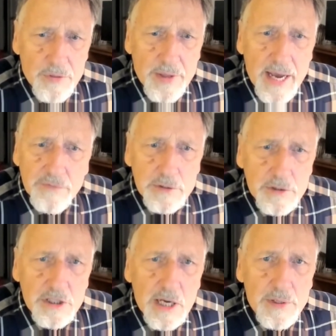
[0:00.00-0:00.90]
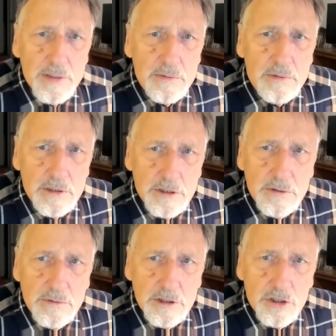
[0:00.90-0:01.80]
they have to do something
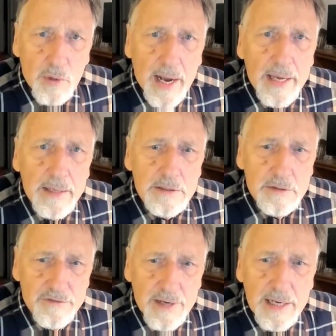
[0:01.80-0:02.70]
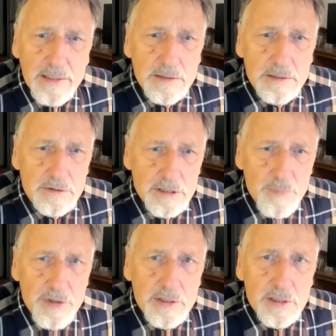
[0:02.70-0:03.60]
to try to find
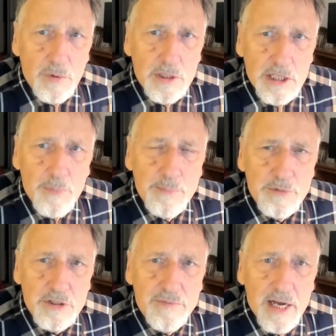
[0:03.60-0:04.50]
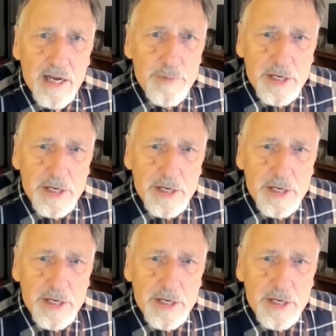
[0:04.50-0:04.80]
something that will help them survive.